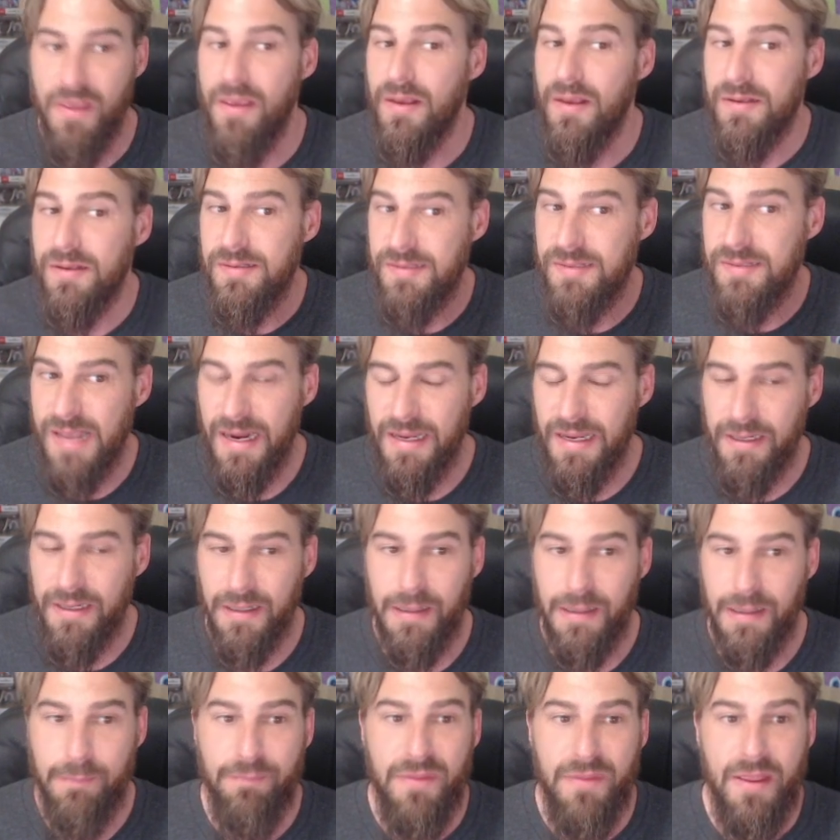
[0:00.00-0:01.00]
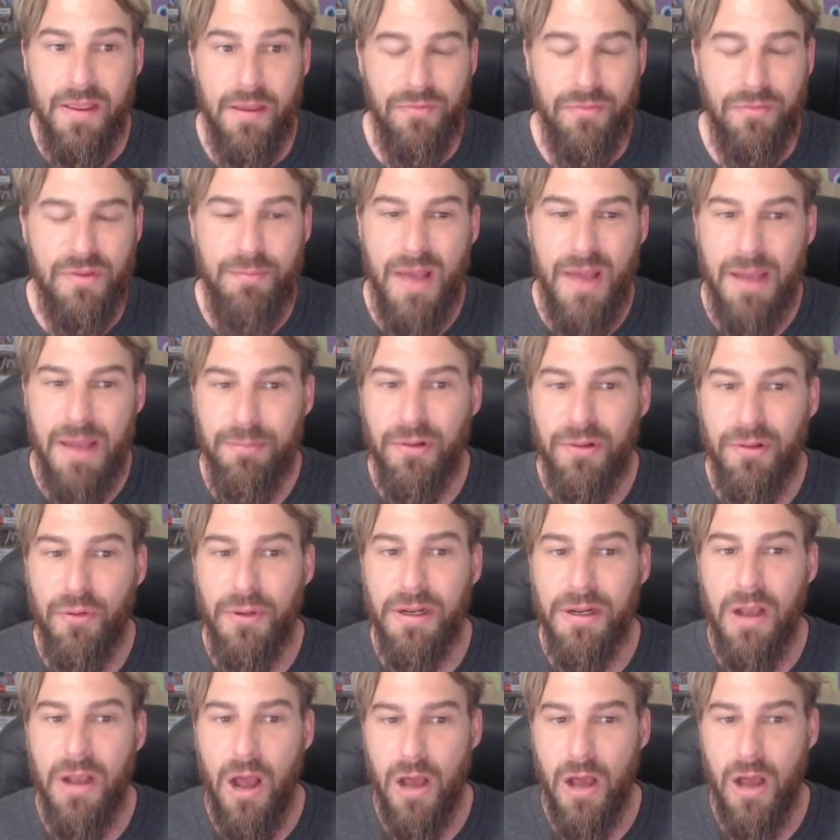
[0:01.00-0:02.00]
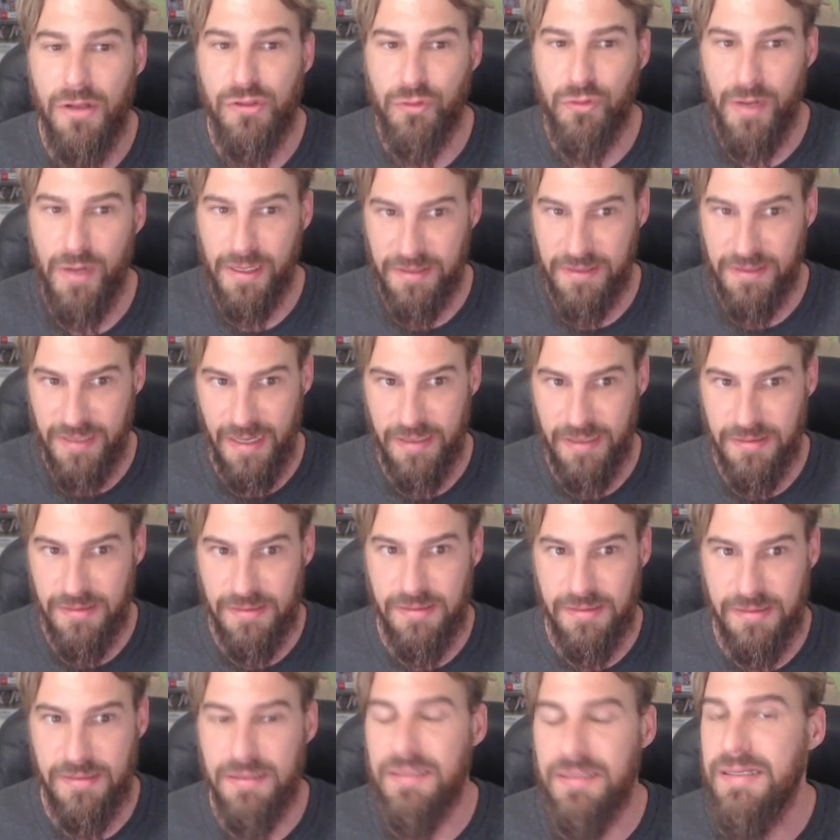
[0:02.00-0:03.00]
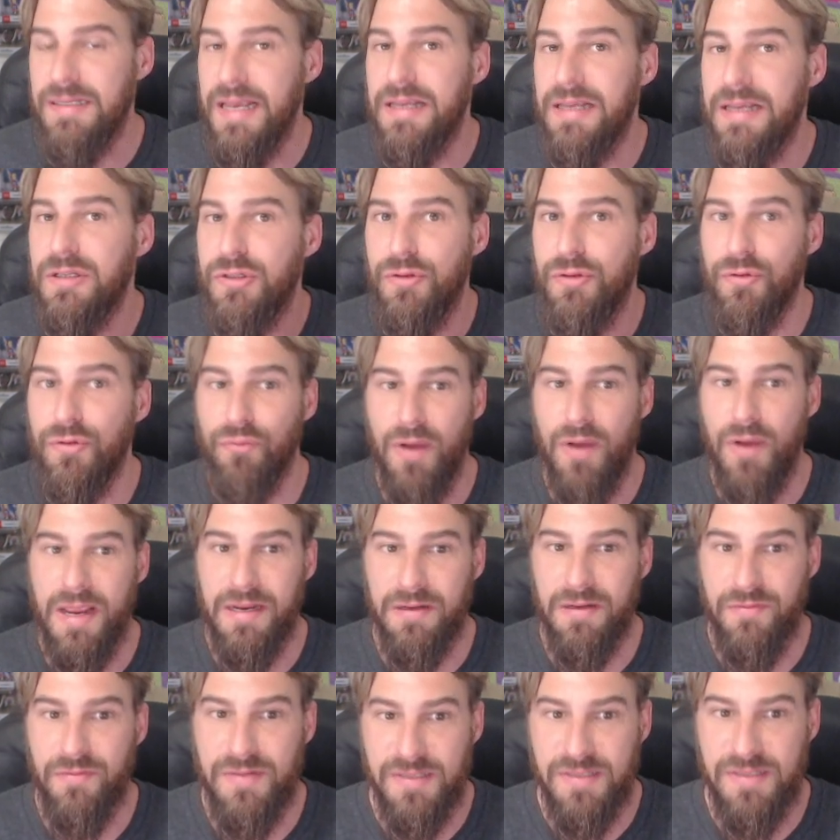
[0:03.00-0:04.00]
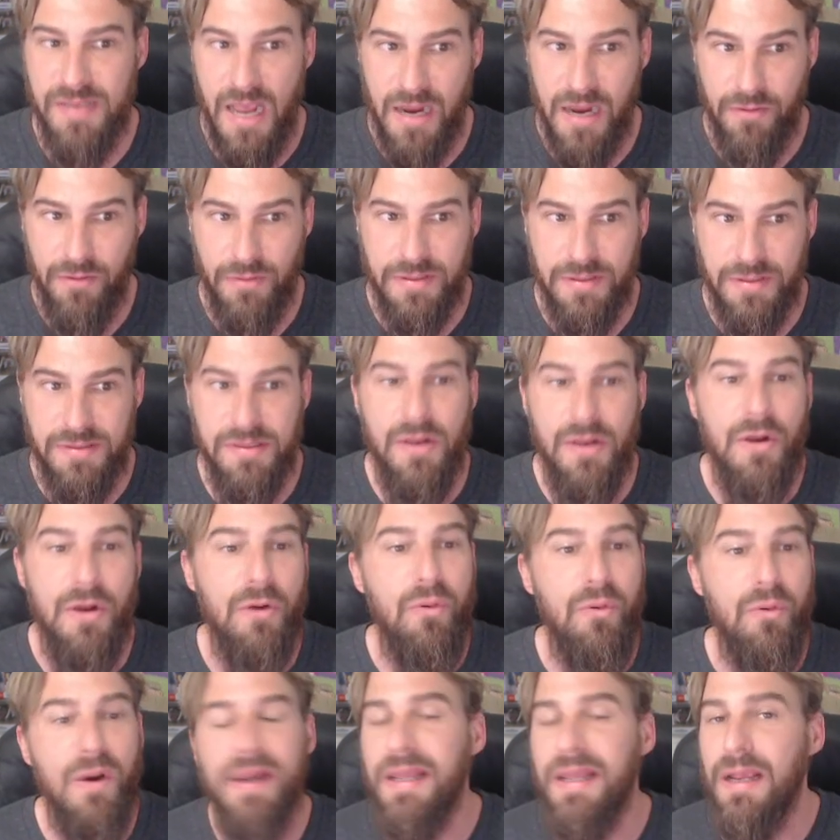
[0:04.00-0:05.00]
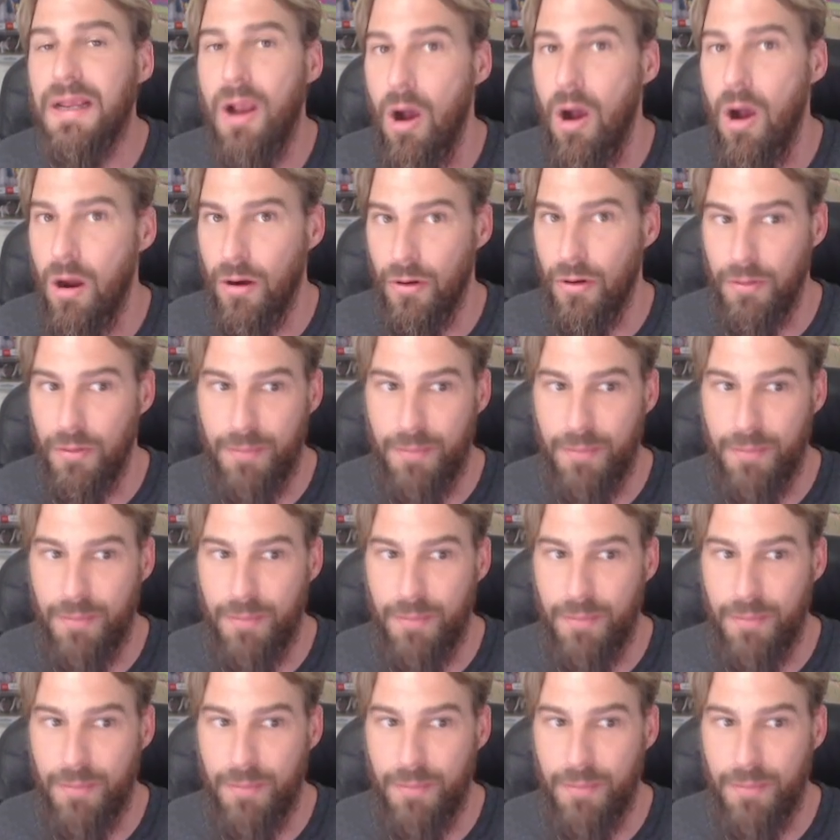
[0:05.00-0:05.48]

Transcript: Secondly, the Babylonian contract texts date to the reign of Cyrus when he conquered